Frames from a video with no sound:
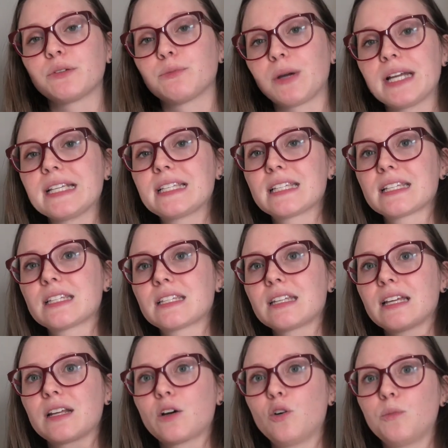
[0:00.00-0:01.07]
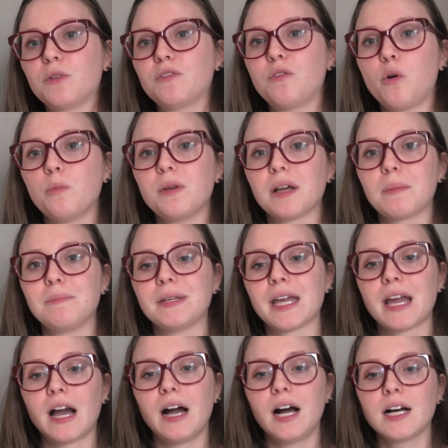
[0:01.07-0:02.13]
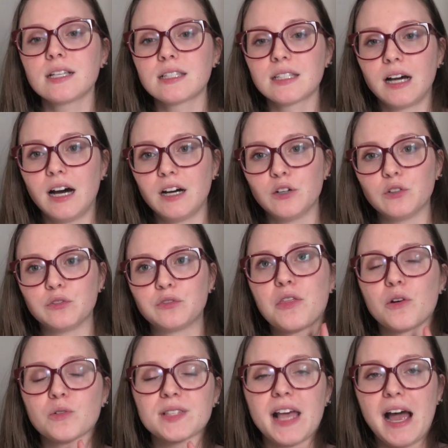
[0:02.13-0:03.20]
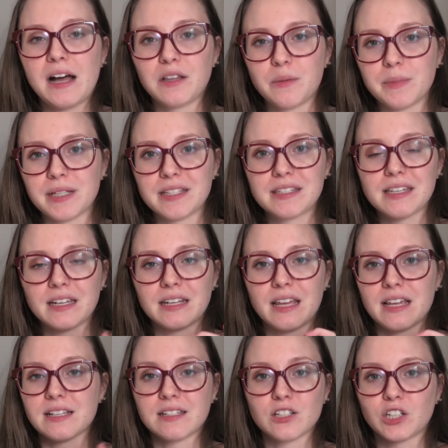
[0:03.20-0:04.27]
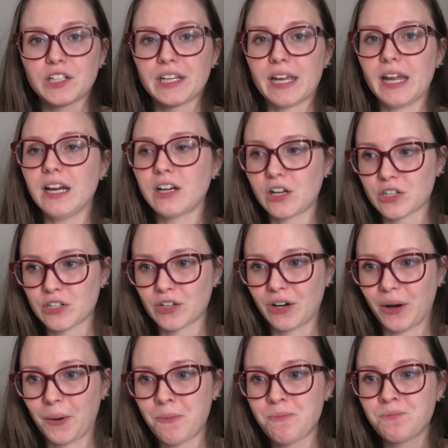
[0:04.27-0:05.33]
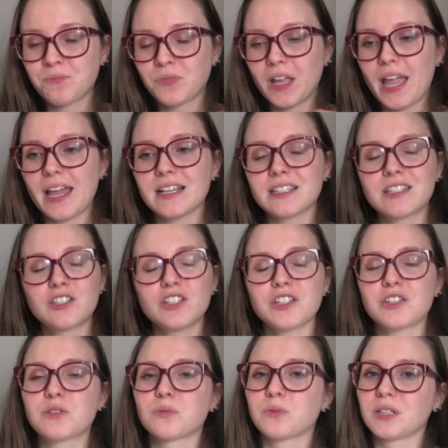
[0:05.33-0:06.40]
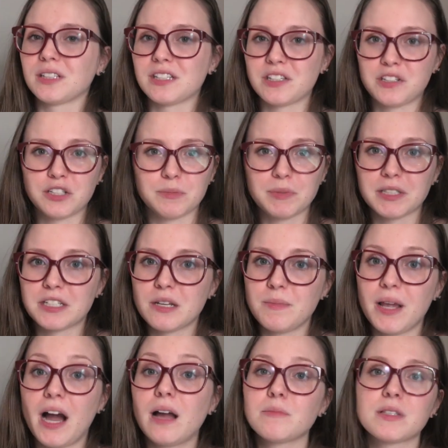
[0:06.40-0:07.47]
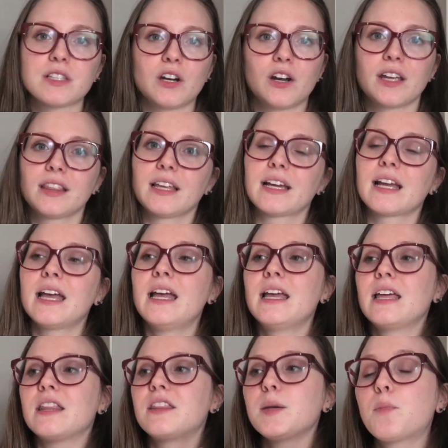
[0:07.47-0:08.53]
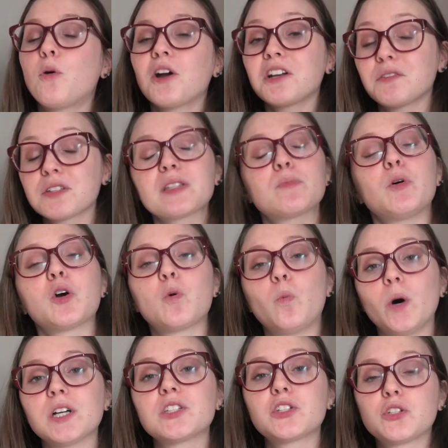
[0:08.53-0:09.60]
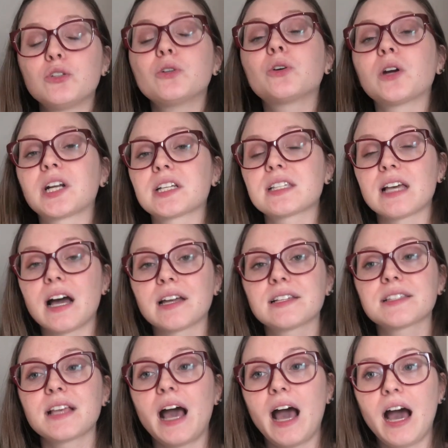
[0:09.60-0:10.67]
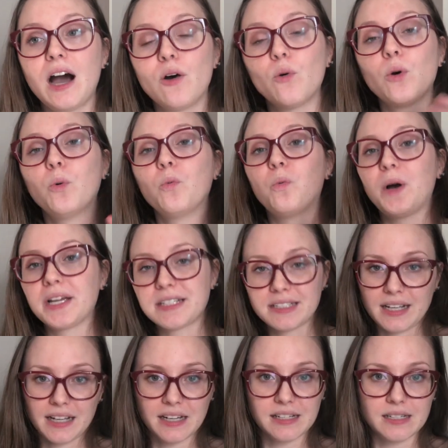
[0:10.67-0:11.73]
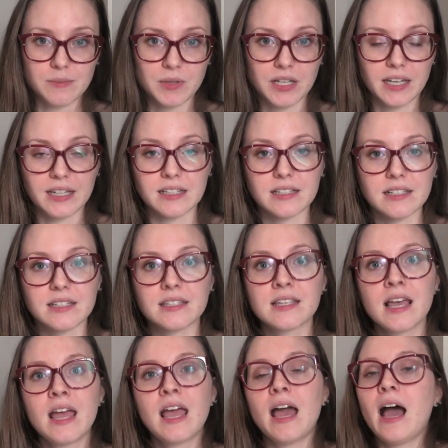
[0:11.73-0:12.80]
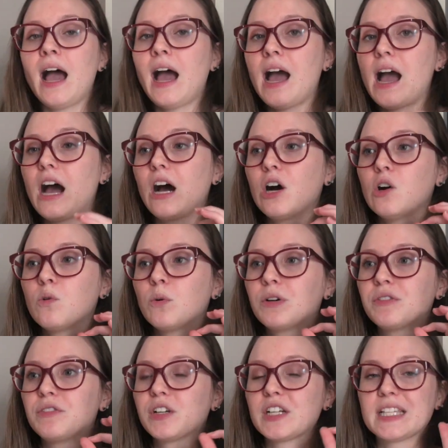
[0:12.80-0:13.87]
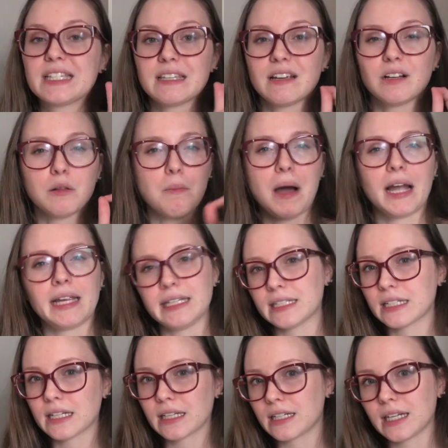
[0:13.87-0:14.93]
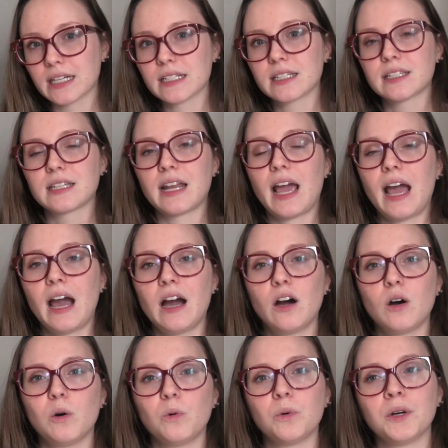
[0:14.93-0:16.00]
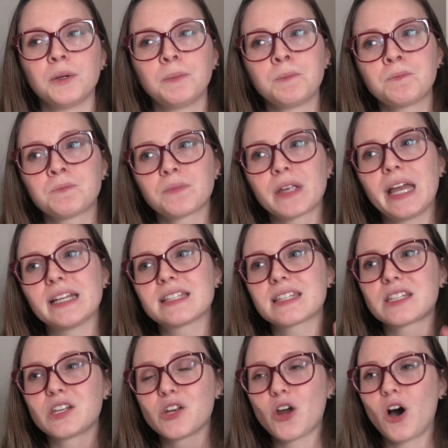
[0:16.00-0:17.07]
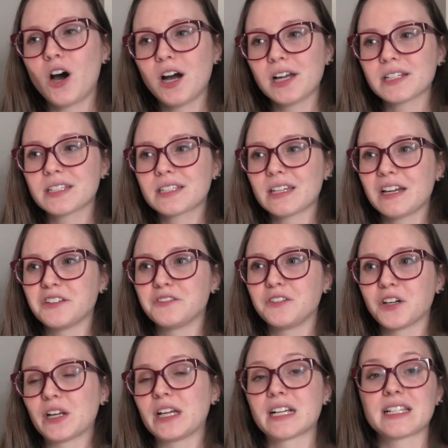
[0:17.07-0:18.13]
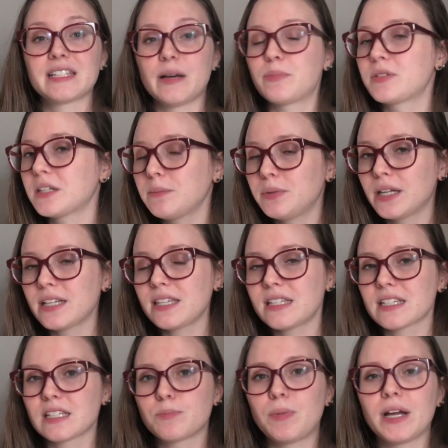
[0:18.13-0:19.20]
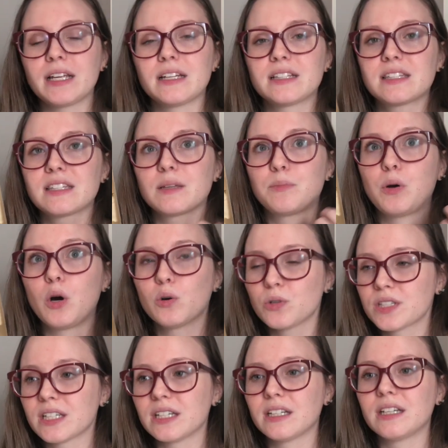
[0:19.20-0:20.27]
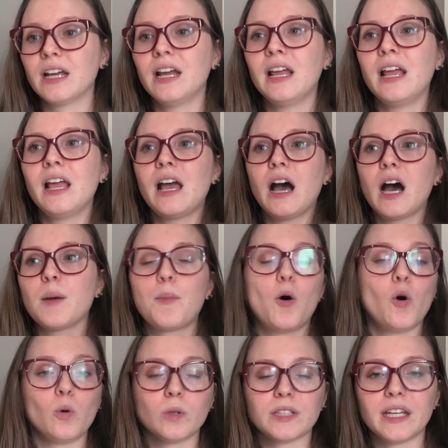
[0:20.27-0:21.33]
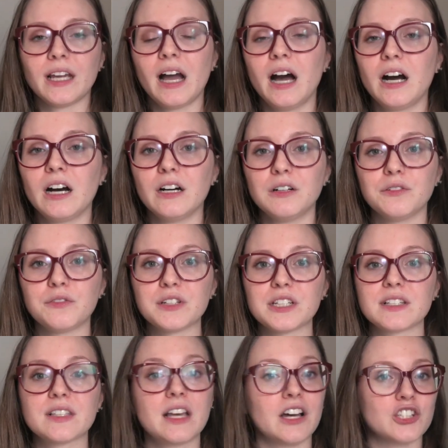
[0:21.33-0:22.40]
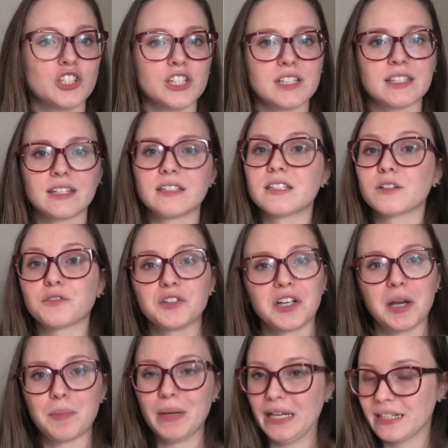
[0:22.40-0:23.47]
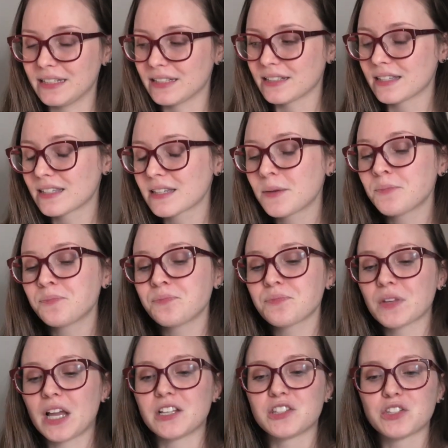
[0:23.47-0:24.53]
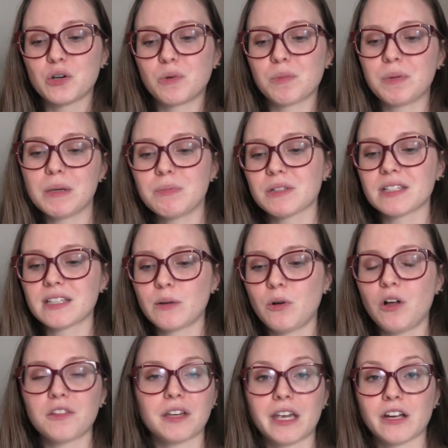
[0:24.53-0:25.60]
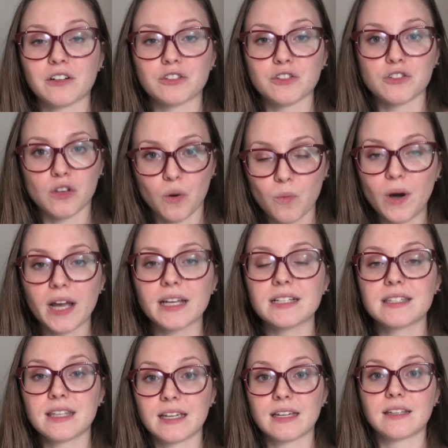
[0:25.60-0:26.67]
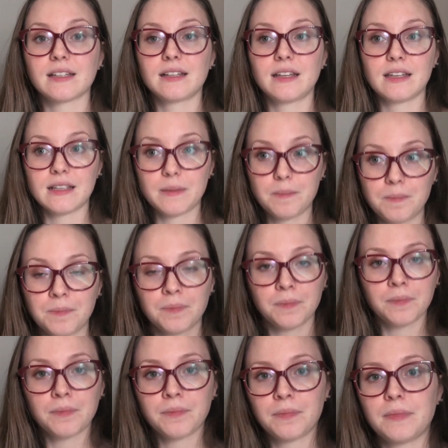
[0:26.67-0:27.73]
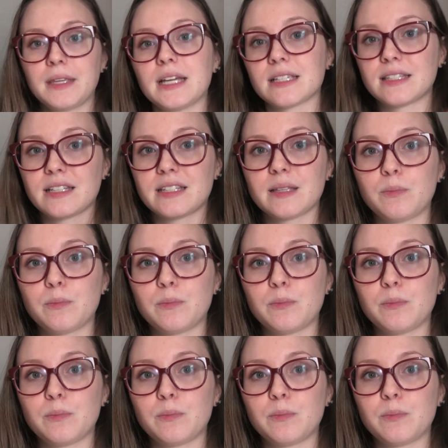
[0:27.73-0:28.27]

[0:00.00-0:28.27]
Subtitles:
racist and homophobic because of those elements in a certain character is just really stupid to me. I'm sorry. Like, the point of this book was to criticize how white academia is, how very single-minded it is, and how it's not a very accepting place despite its supposed upholding of discussions and differing opinions. And so when people say, well, all the characters are white, it's like, yes, that's the